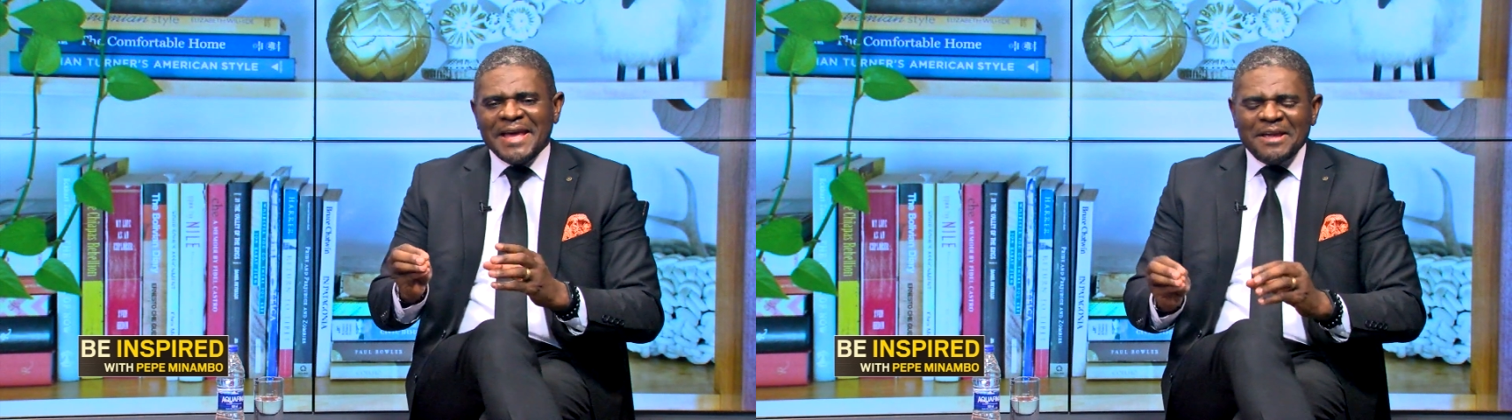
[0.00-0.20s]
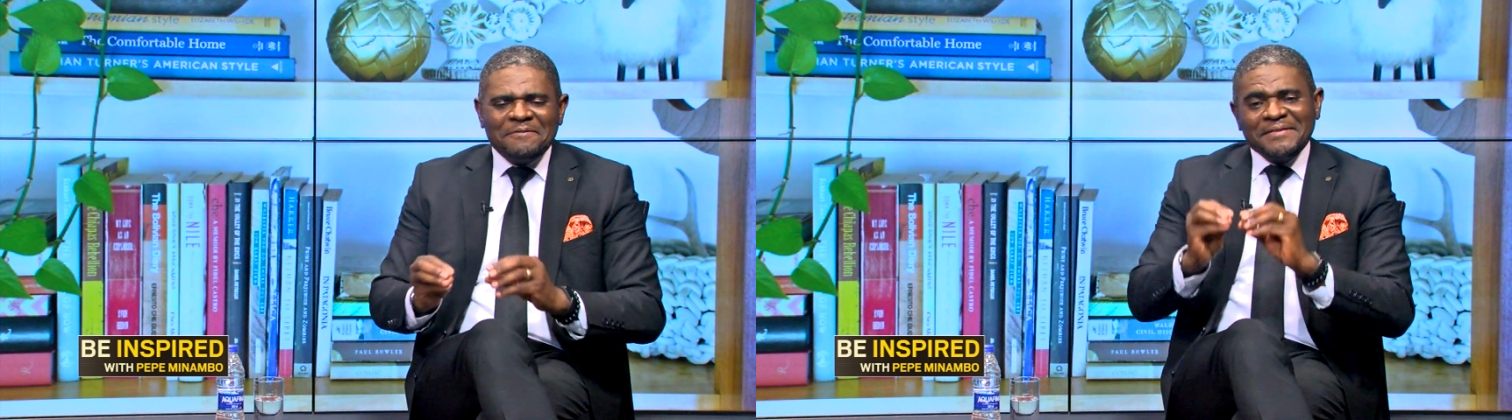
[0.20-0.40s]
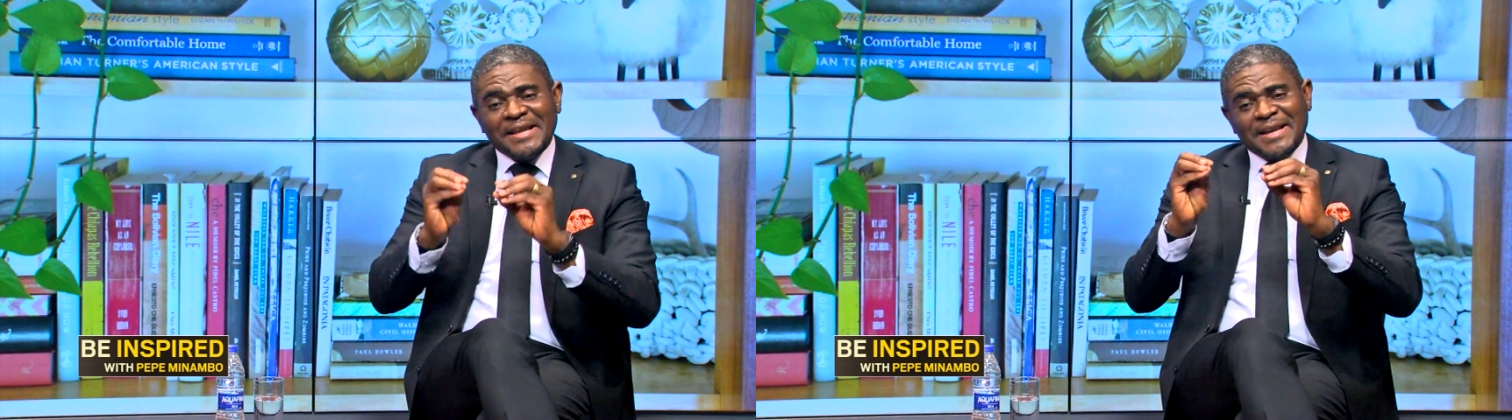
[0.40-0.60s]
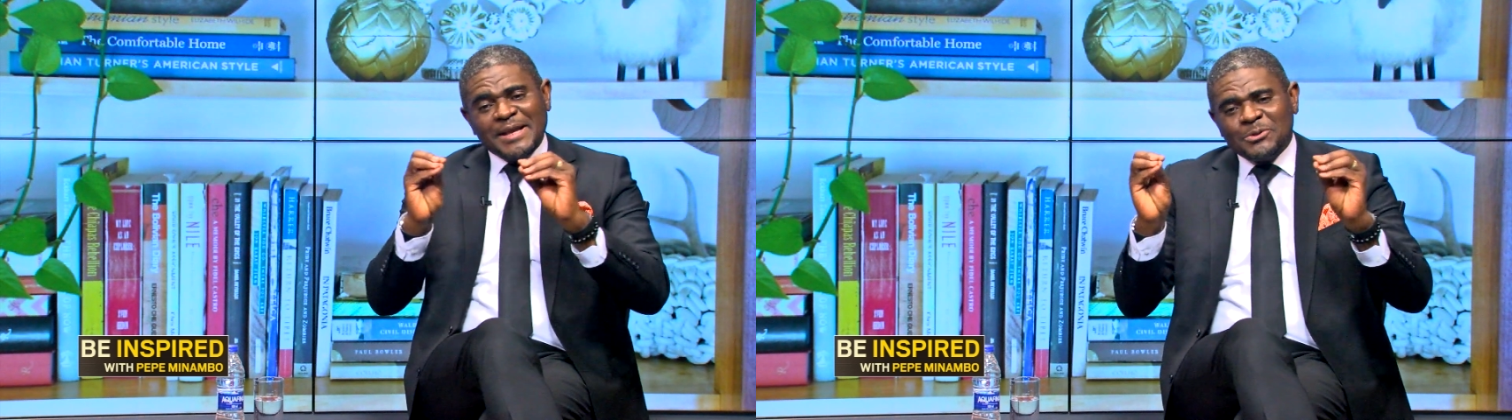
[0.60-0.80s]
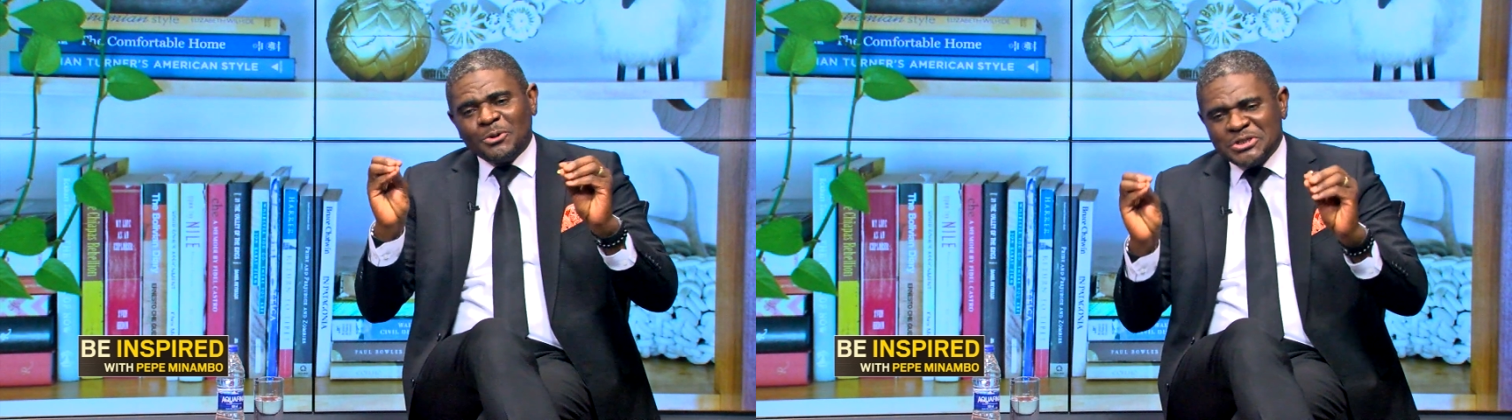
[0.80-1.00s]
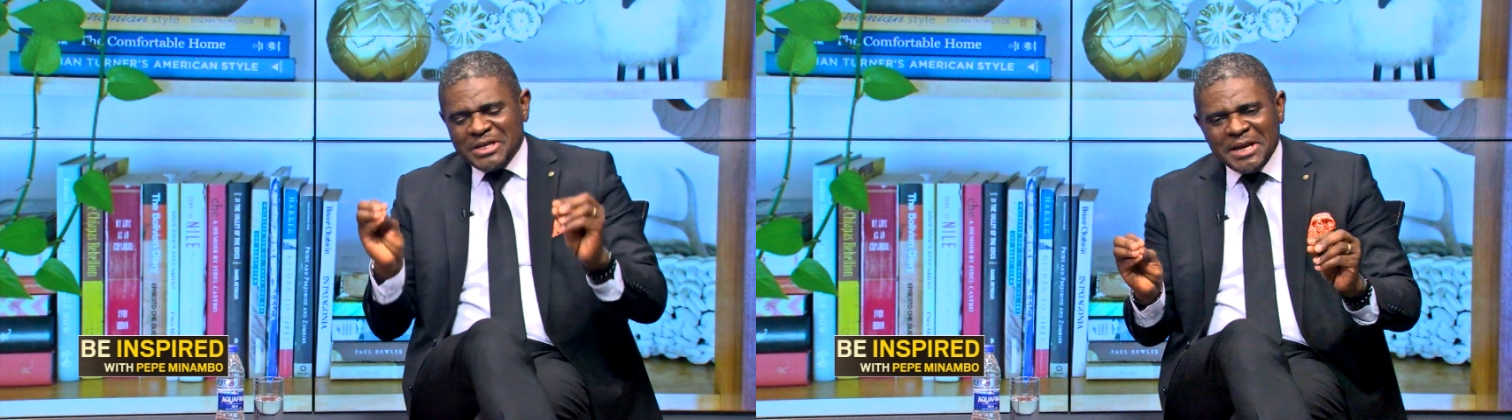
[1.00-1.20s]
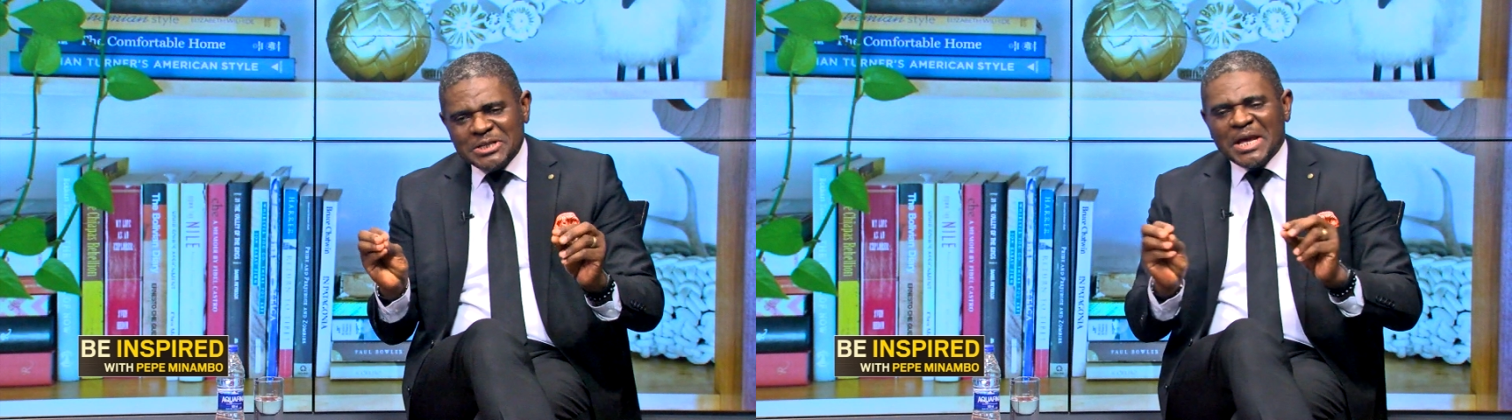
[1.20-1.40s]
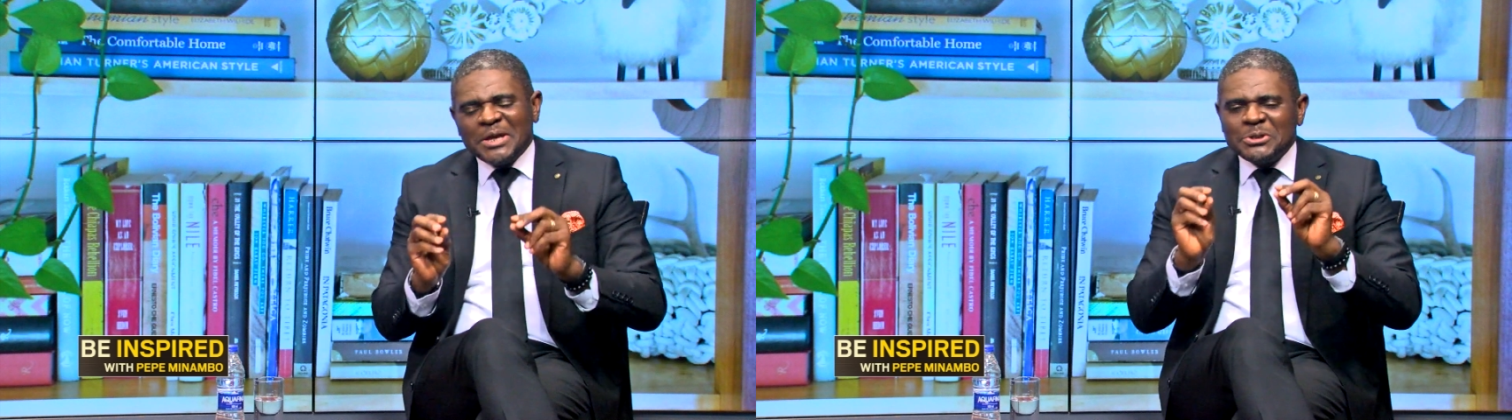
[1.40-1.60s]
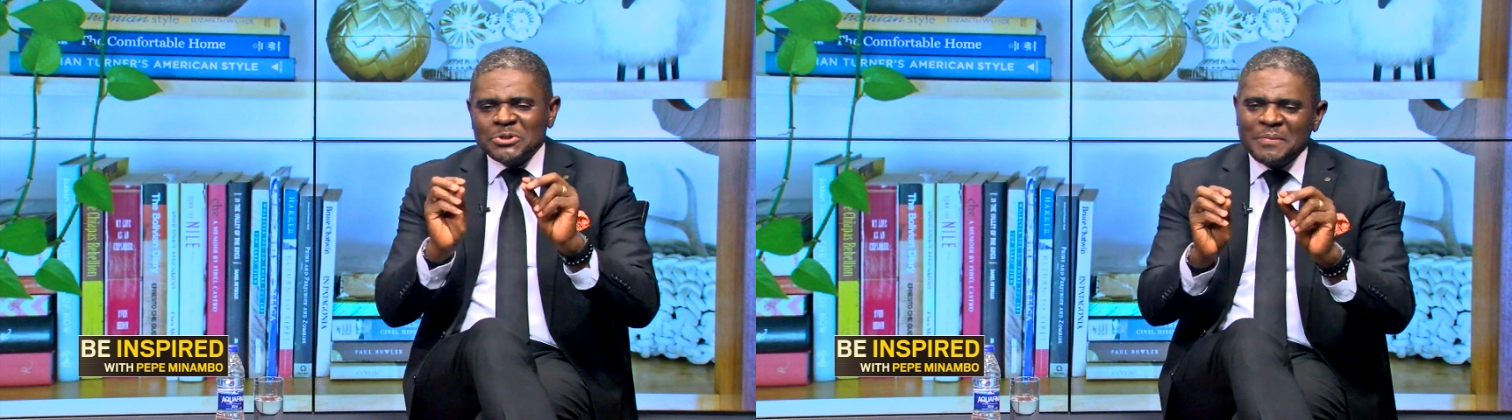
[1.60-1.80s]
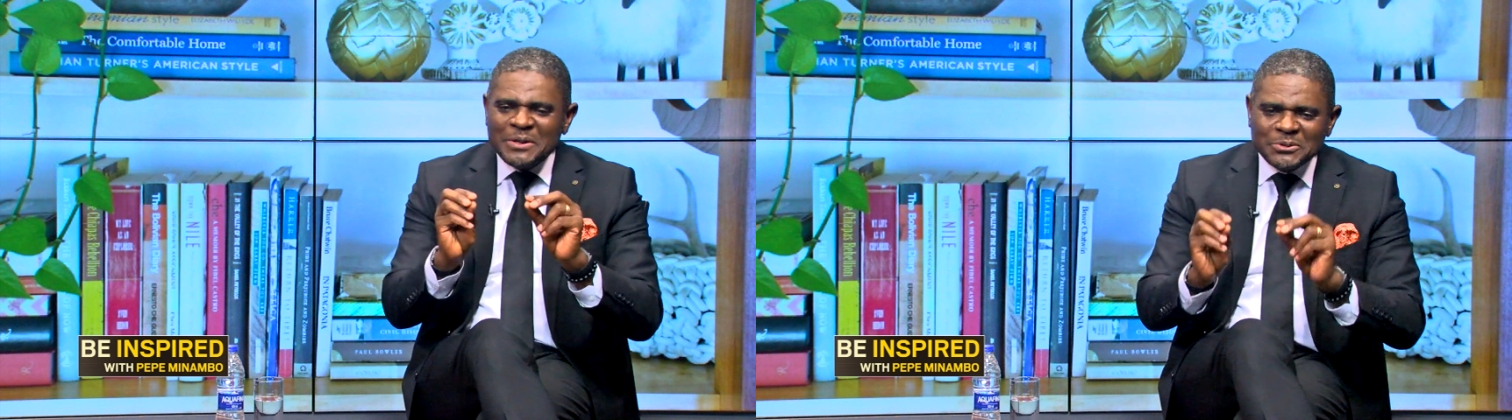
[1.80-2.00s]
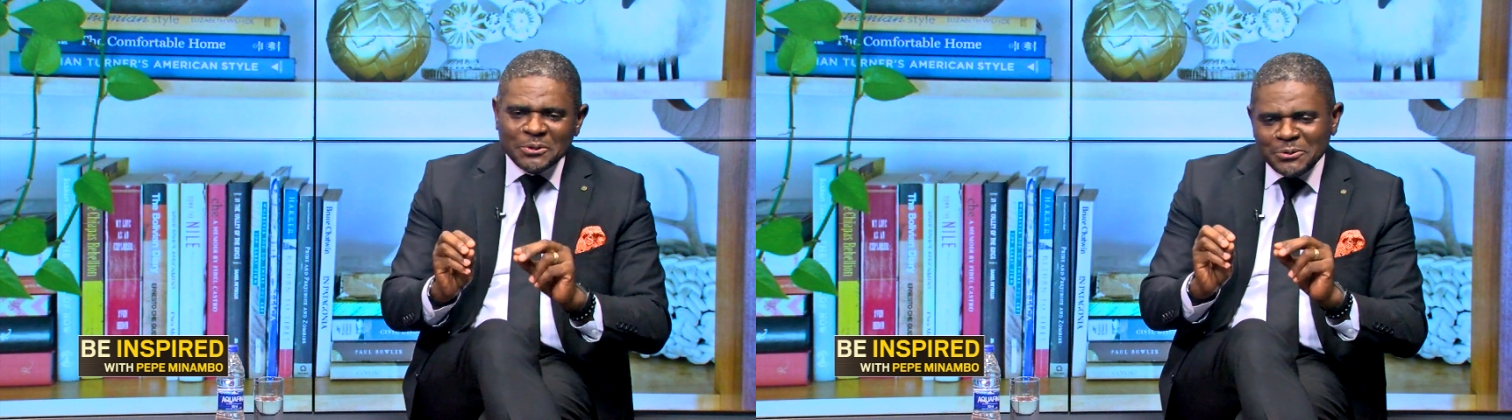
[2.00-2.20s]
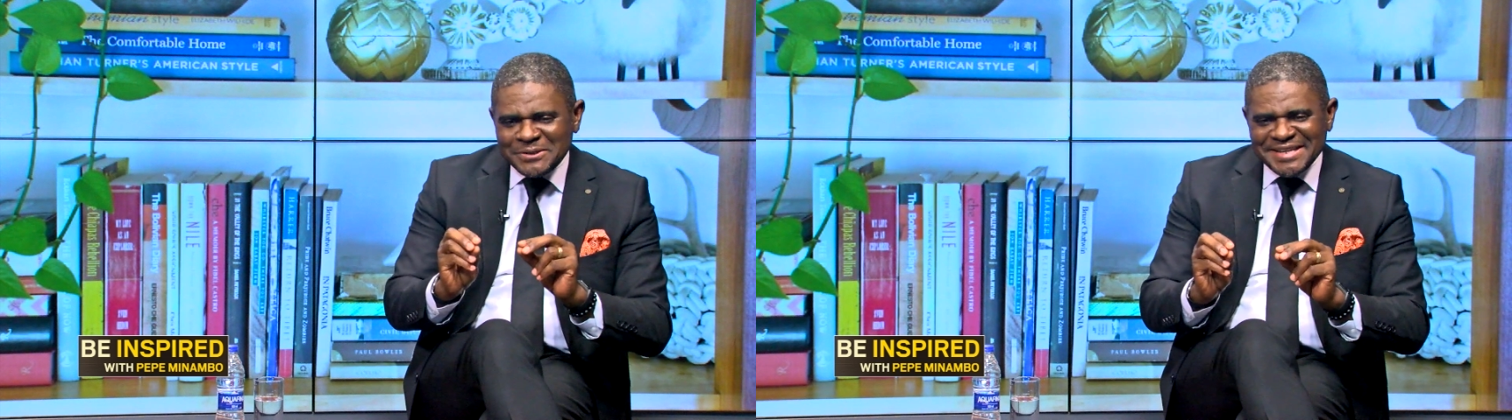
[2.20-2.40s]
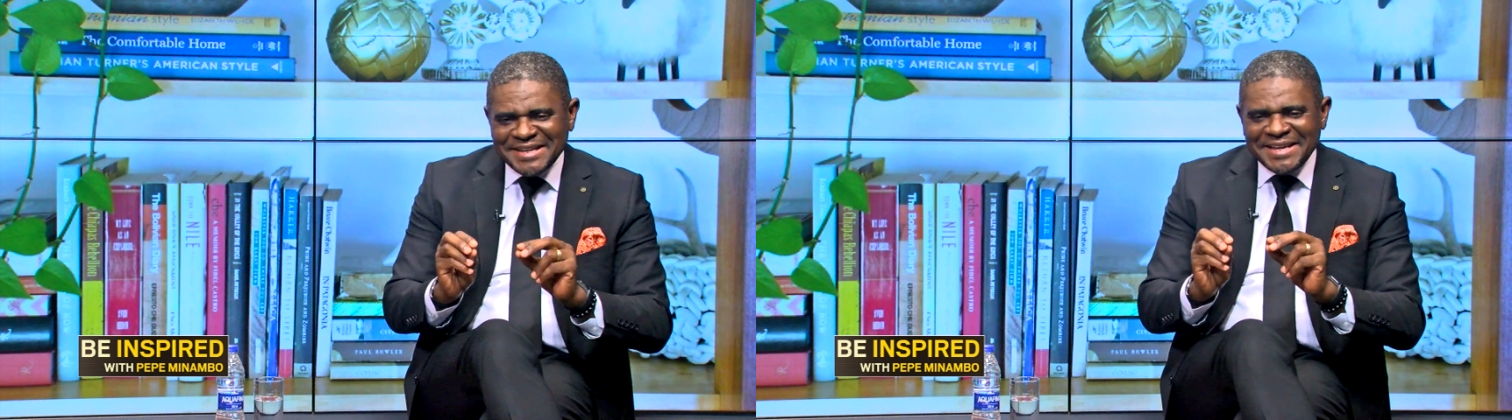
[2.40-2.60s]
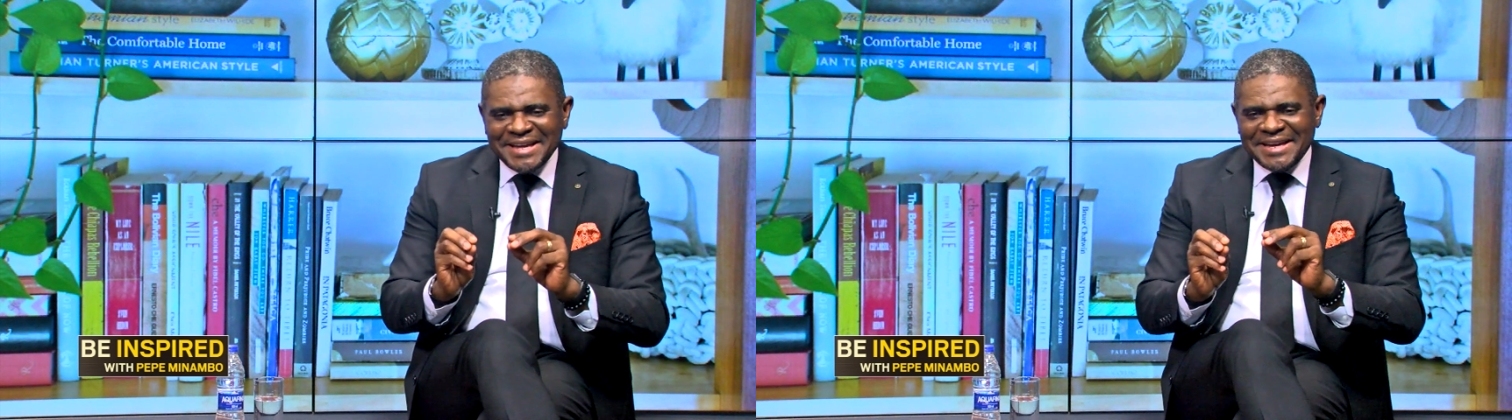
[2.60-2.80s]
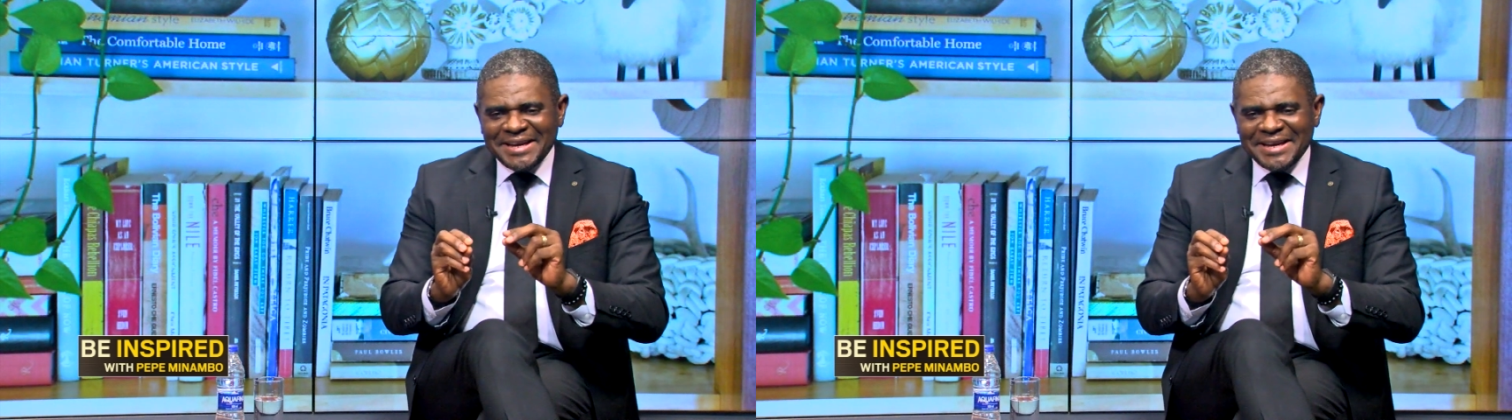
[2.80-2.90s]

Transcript: if the little change you should be introducing